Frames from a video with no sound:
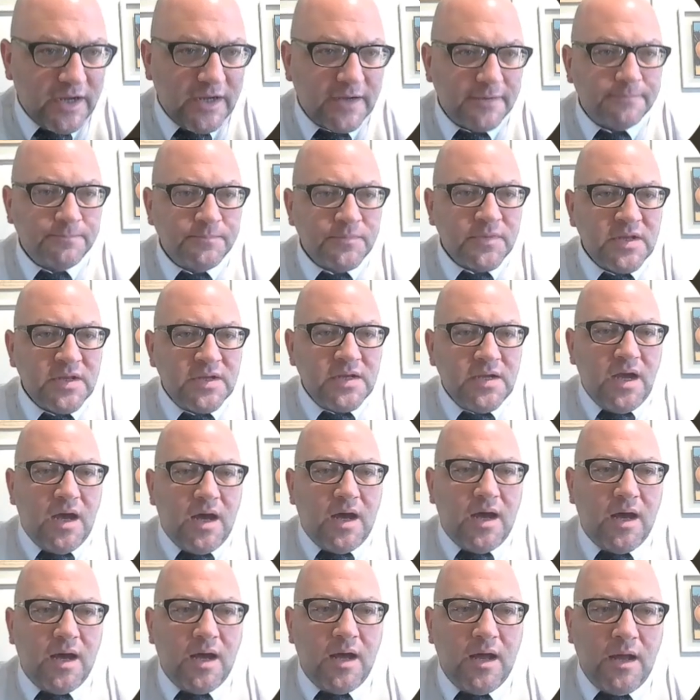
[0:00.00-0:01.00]
right?
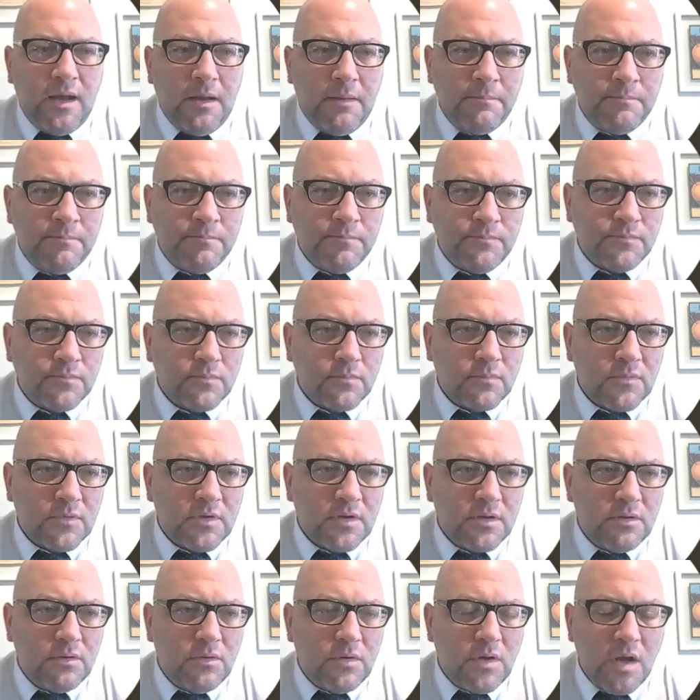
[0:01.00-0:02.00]
Um,
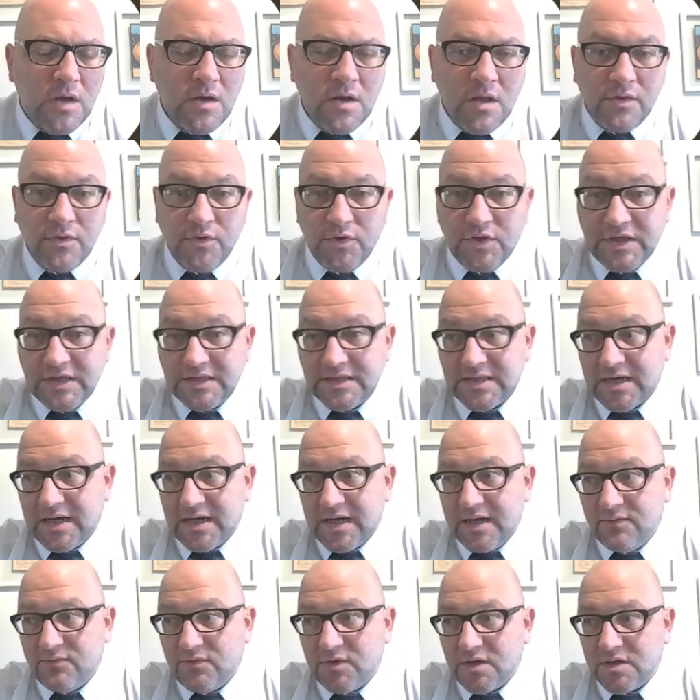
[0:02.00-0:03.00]
another thing that
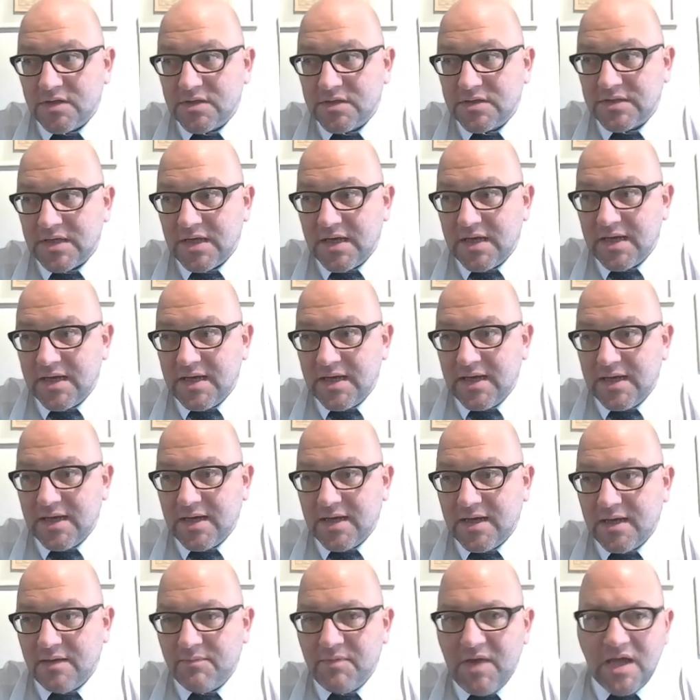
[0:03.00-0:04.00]
I have done is say,
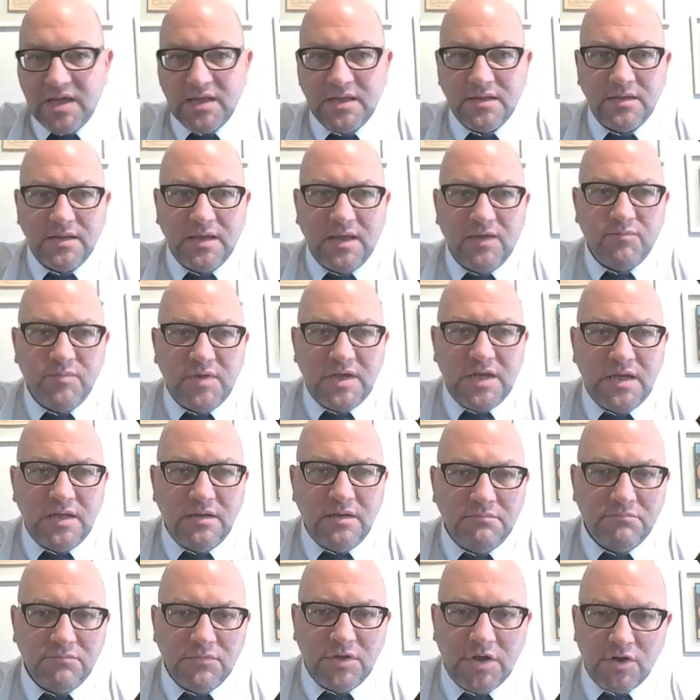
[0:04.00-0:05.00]
um, hey, give
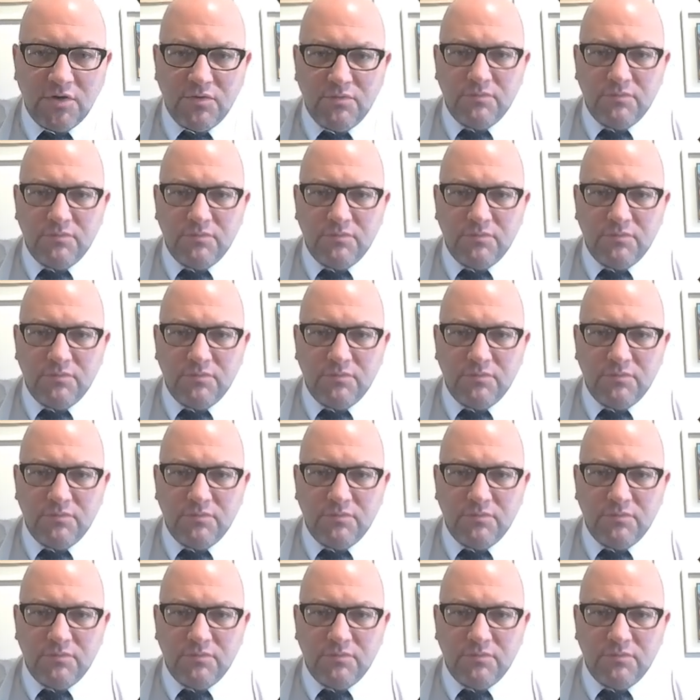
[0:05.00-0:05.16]
me, you